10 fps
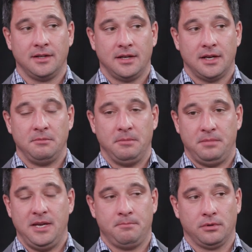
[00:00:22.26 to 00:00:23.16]
Yeah. I mean,
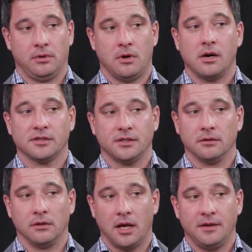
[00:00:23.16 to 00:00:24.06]
people lost
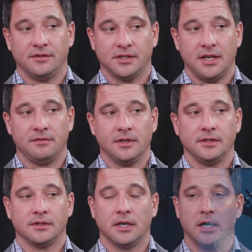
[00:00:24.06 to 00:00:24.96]
their life
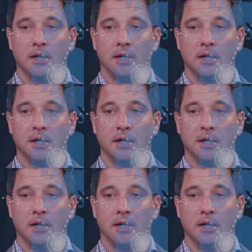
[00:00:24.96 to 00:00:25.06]
savings